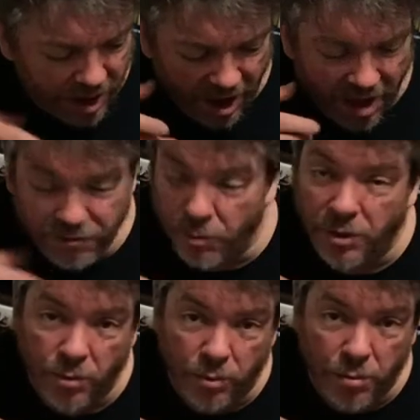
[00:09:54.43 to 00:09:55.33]
I'll have to
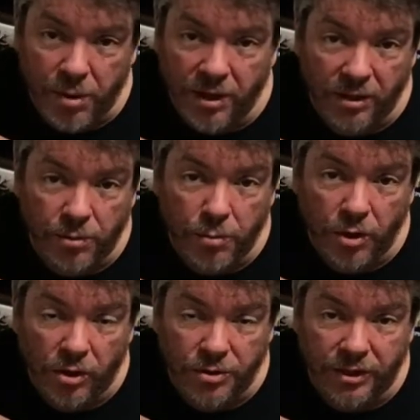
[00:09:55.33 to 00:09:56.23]
read the rule book a little more
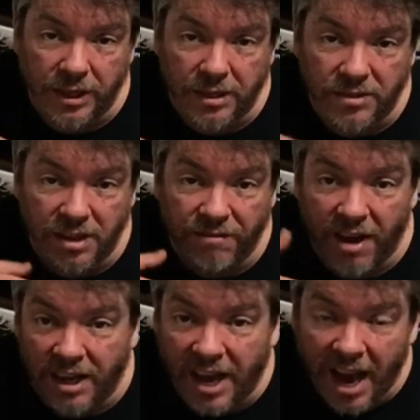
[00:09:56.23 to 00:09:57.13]
closely to see if
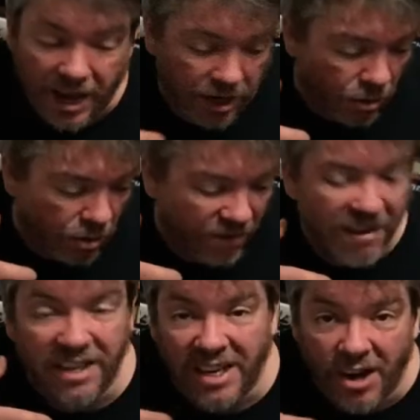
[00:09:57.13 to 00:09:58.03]
I can. I don't know if
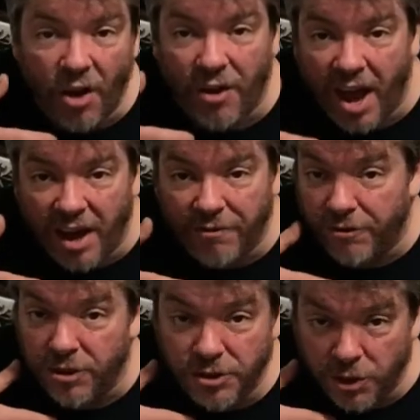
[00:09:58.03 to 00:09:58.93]
I need all 9
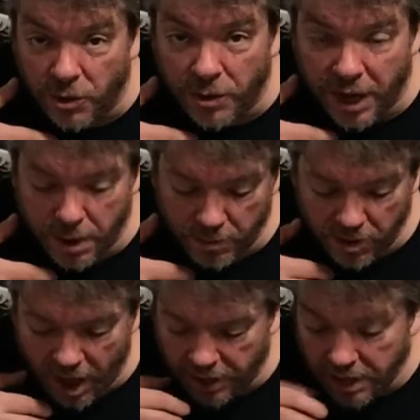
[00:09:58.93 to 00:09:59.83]
for a solo game or
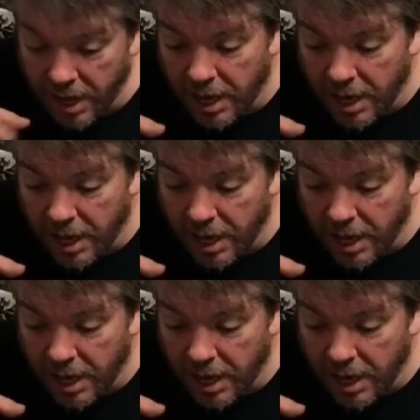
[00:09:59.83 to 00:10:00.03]
not.